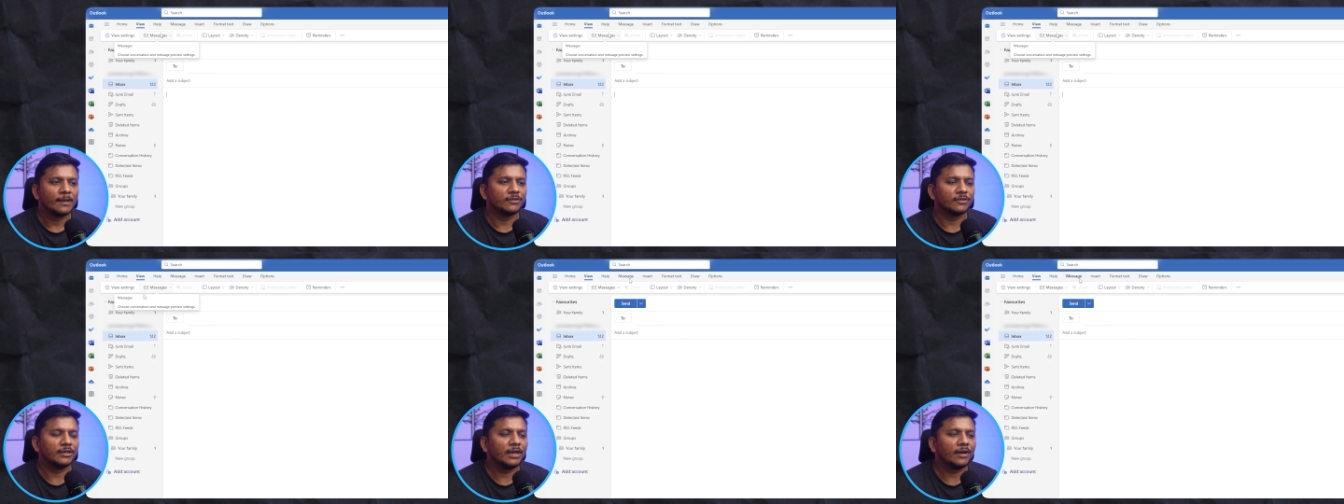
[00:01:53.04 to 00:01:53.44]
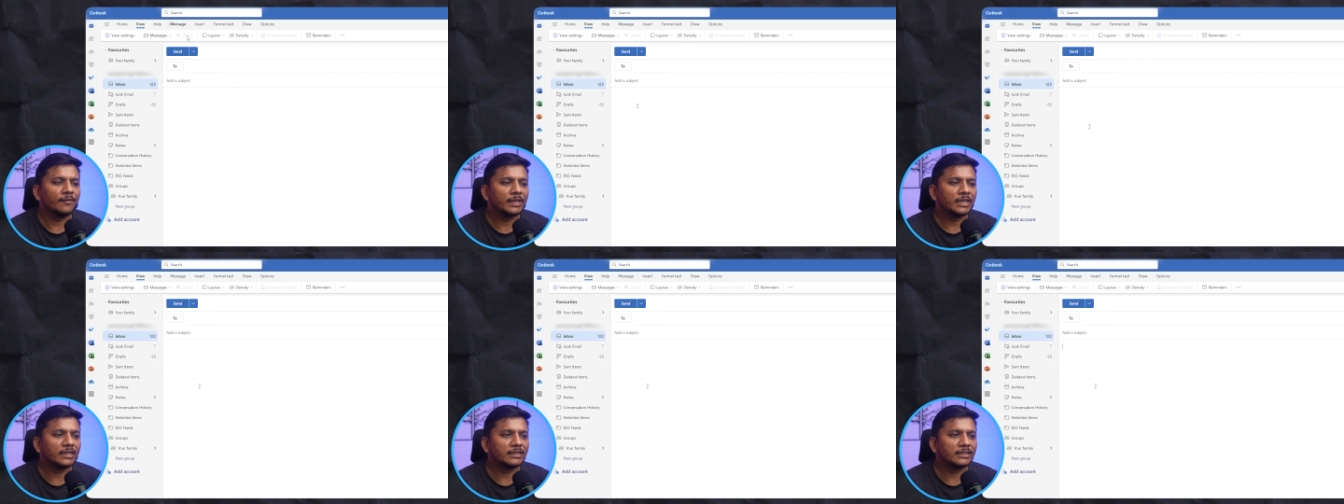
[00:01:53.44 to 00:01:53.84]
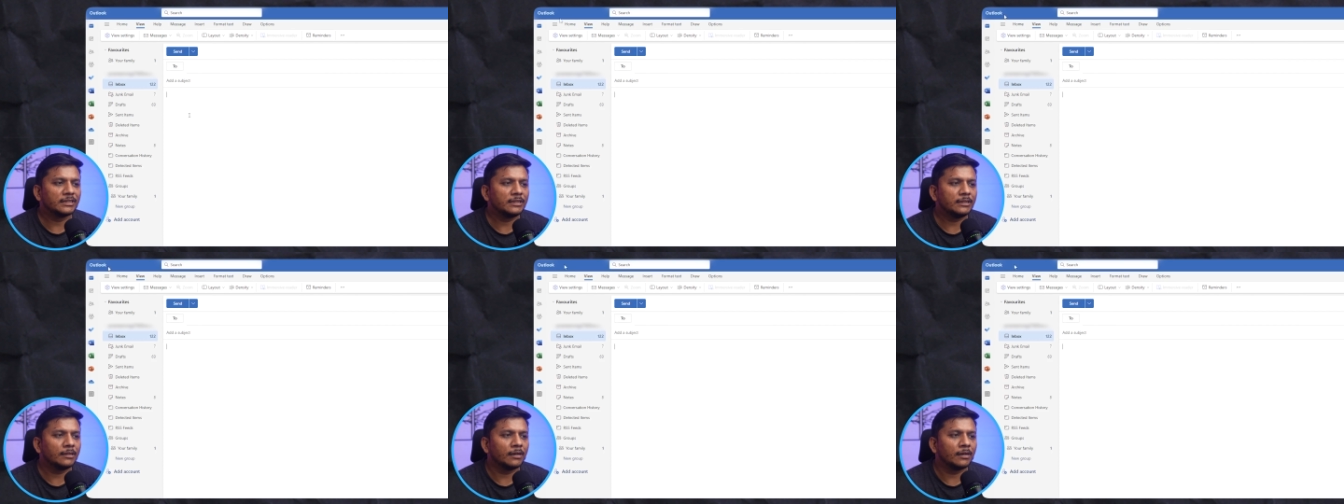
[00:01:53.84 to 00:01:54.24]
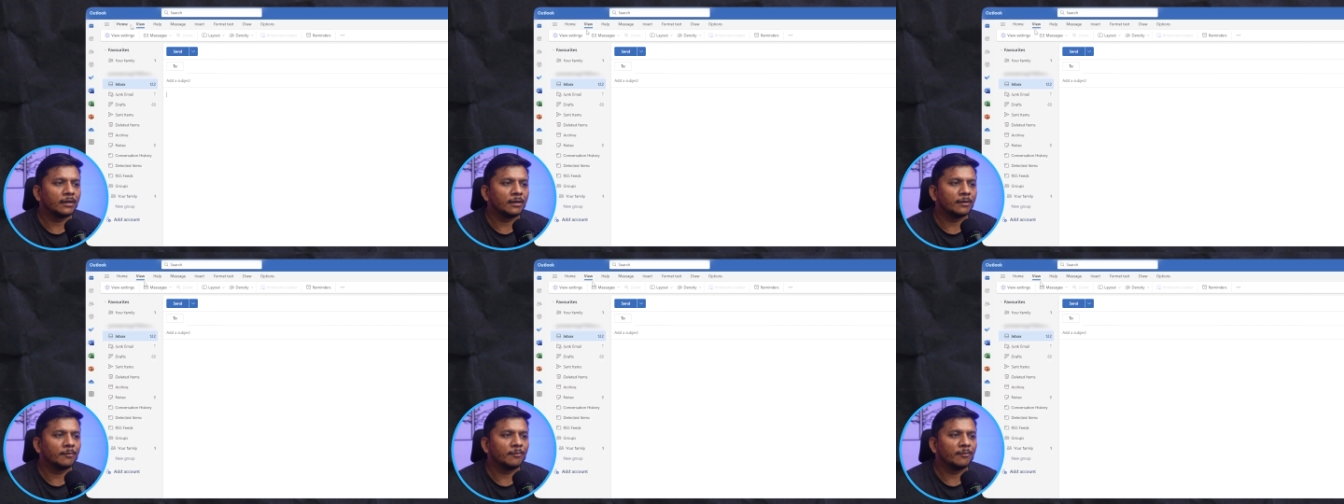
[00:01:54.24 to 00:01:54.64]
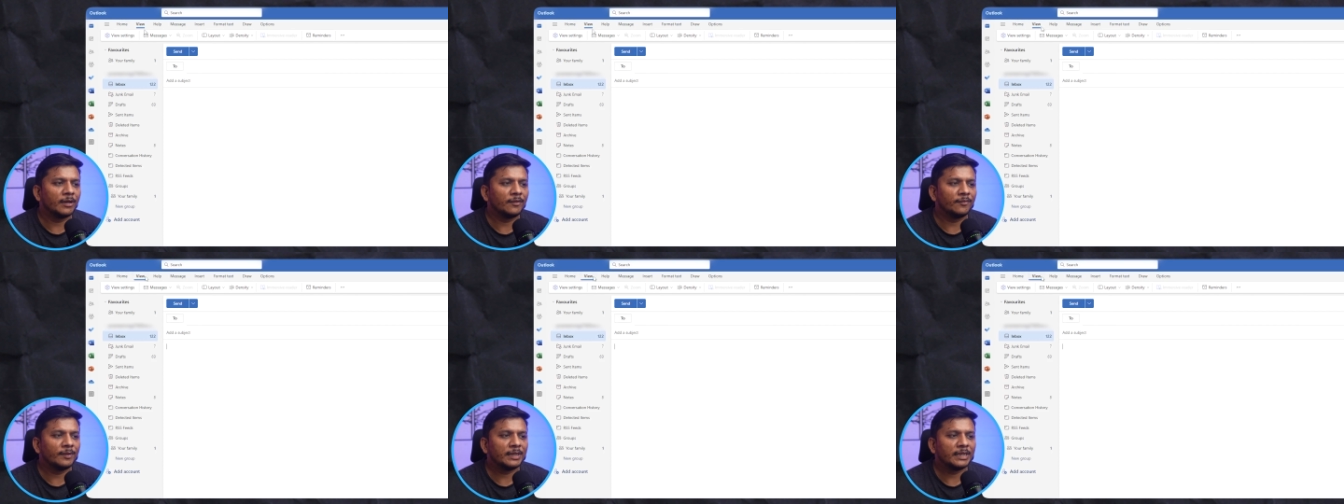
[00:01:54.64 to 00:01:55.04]
So here we can see um,
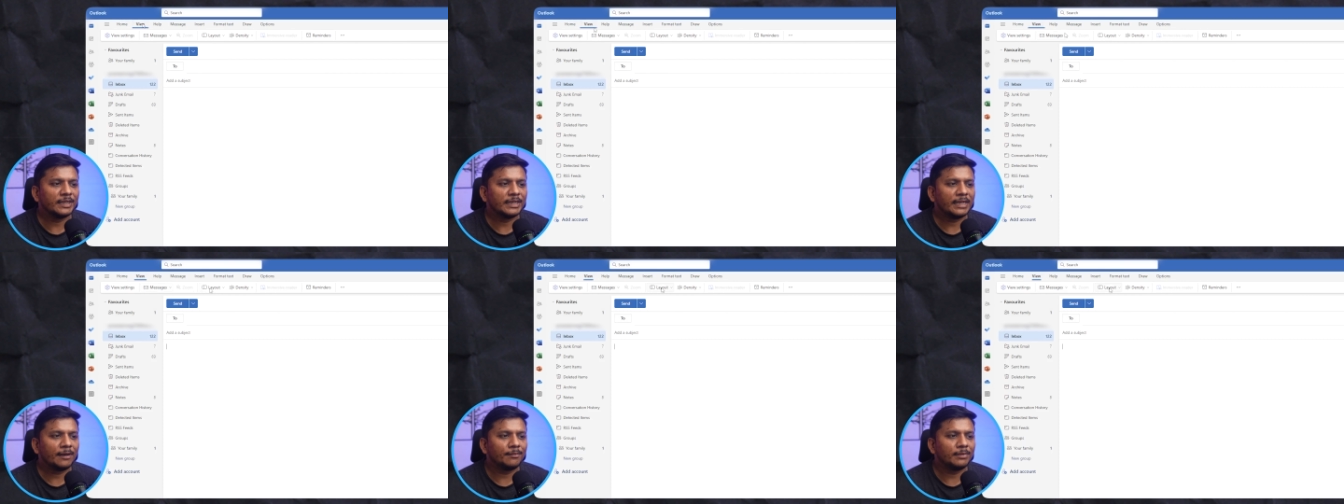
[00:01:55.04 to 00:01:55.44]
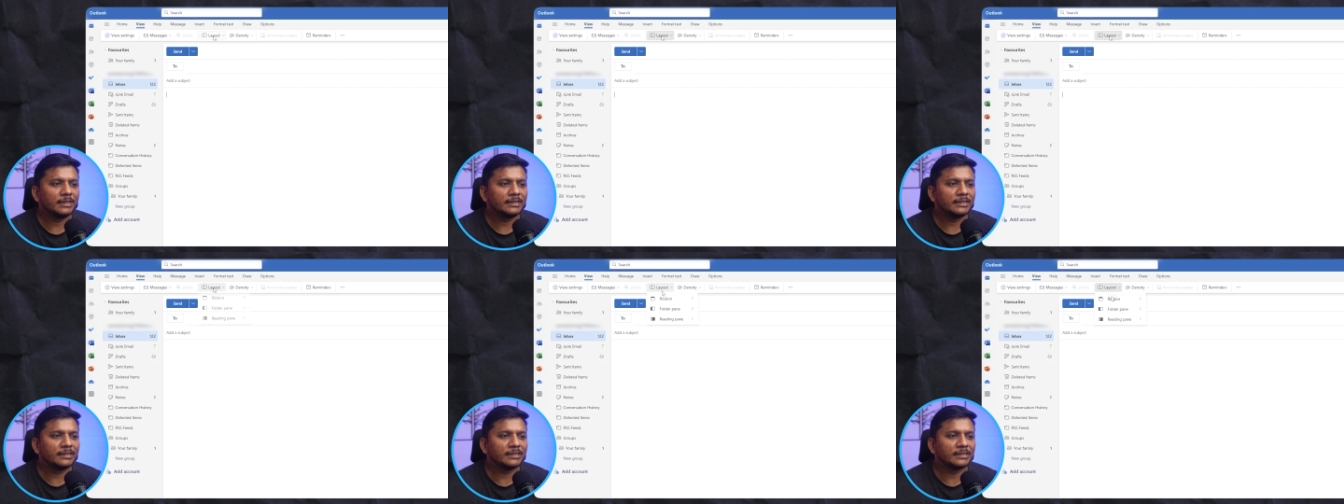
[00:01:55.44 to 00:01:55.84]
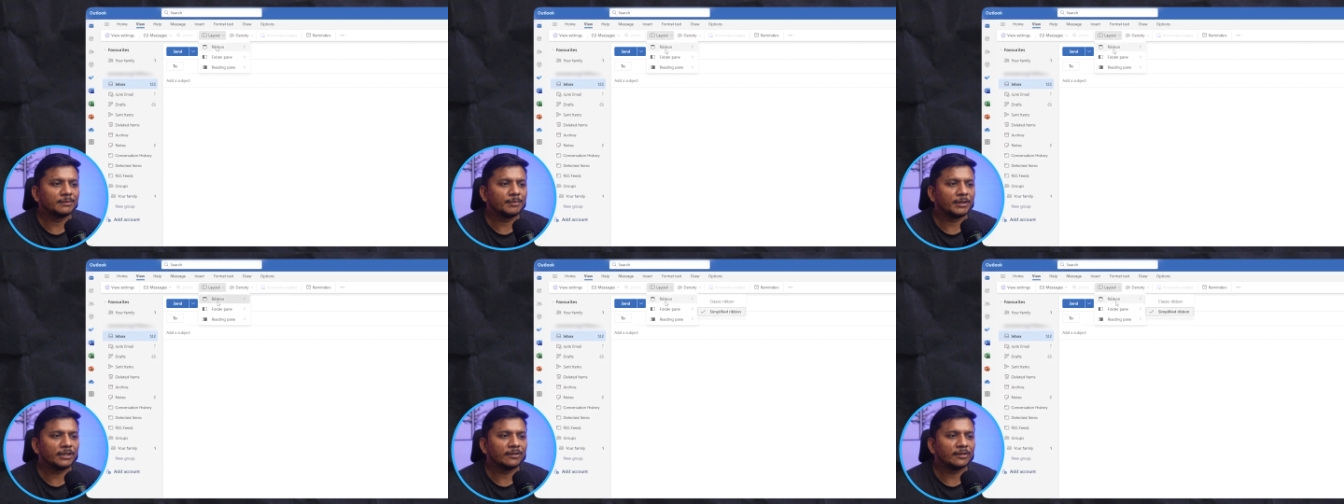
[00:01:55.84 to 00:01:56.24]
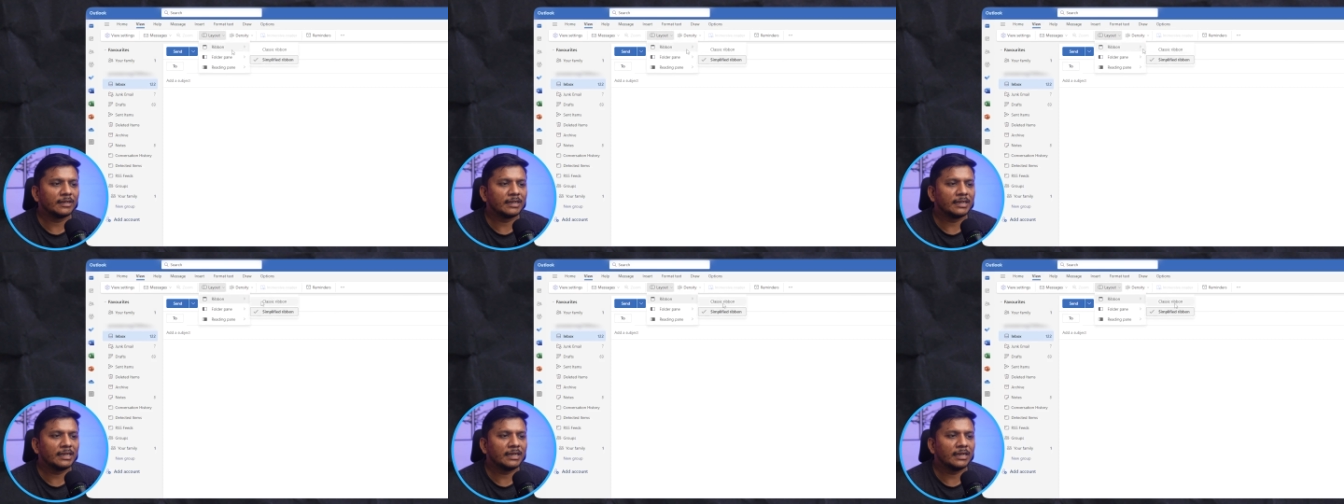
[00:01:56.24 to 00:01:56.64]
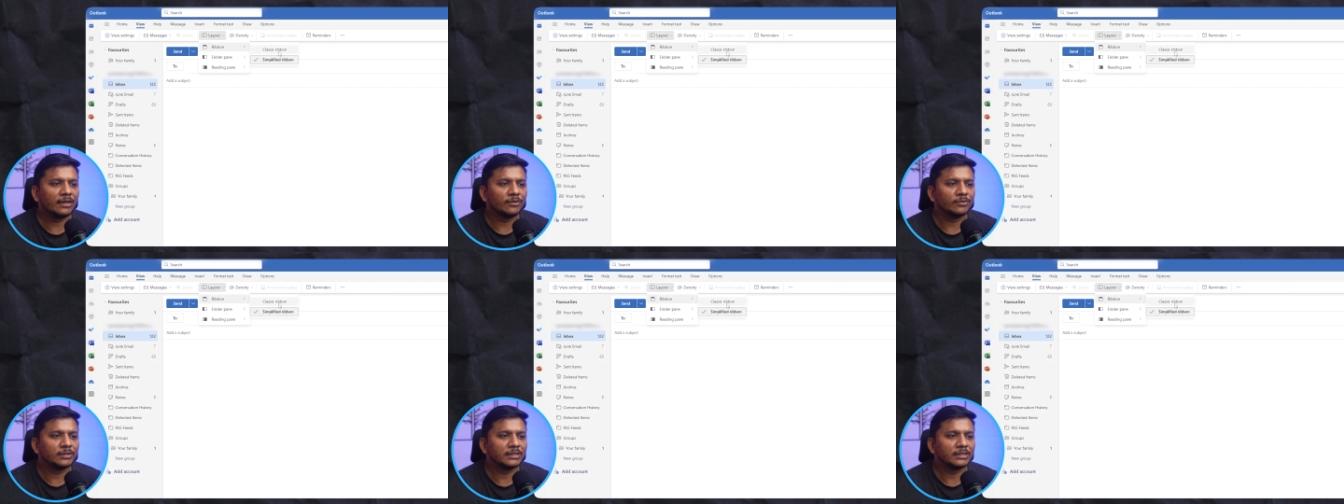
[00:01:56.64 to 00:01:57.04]
when we enable this particular
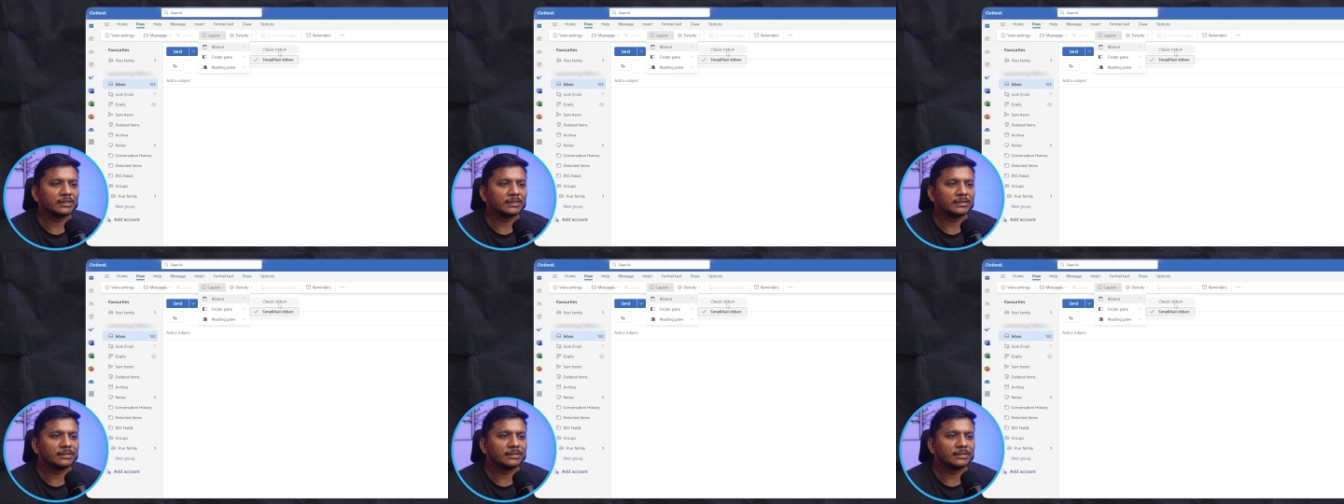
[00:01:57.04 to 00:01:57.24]
layout,